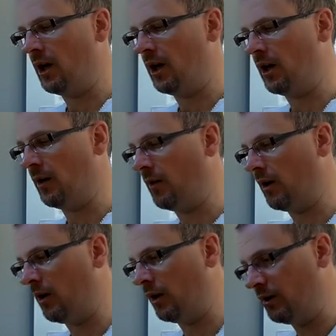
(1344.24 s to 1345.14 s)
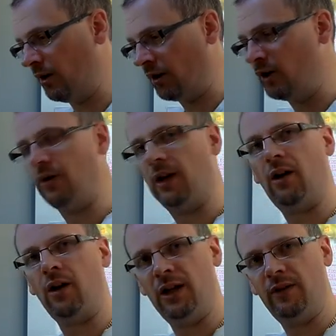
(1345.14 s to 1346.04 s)
I do that,
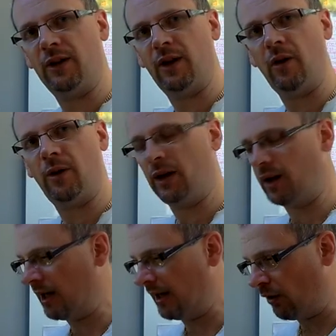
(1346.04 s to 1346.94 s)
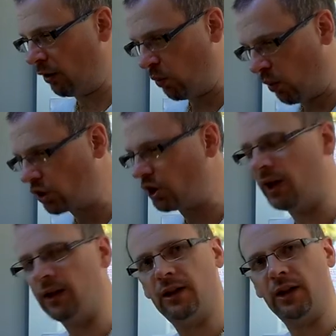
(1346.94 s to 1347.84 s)
I leave it going, and then I watch
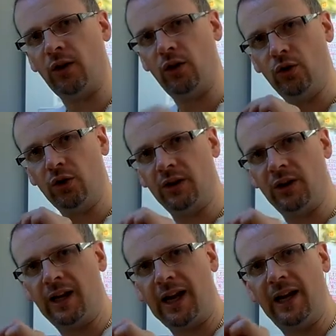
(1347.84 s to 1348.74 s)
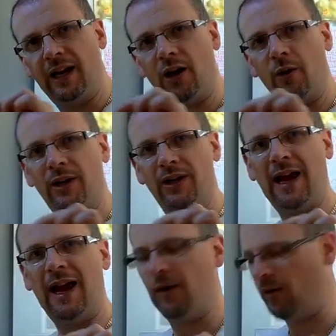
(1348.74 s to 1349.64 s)
it and I look at the layer going
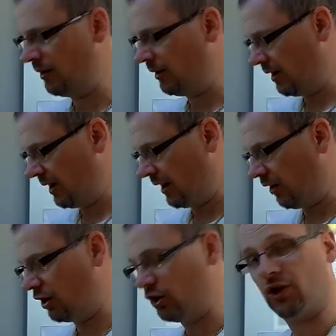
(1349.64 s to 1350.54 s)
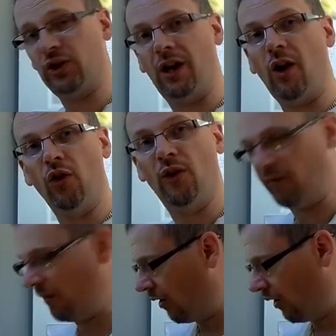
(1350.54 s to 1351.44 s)
down and I adjust it on the
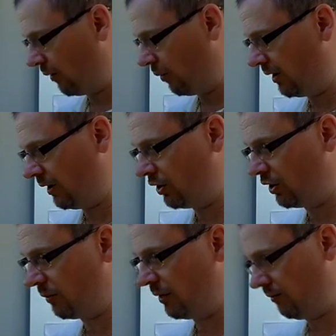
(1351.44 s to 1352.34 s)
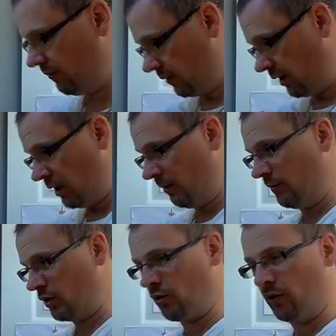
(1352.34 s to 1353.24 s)
fly with the adjustment
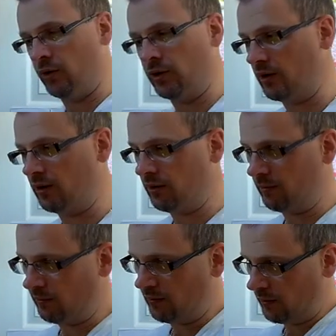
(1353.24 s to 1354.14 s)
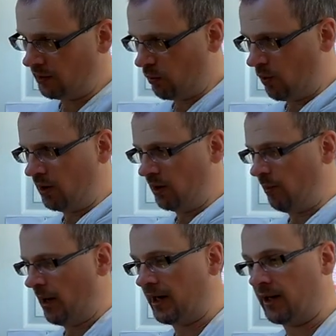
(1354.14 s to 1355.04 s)
screws. There's one at the
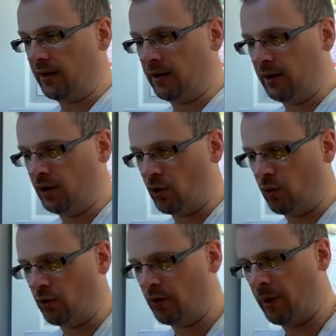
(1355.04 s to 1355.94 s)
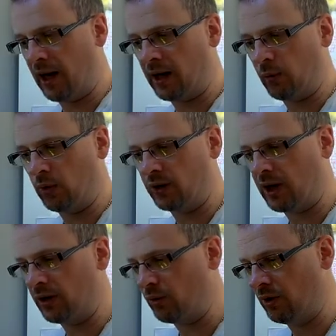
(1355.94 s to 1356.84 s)
back, each corner at the back, and one
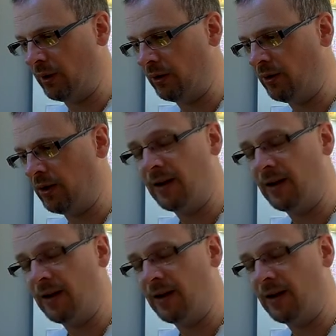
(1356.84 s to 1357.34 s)
center in the middle.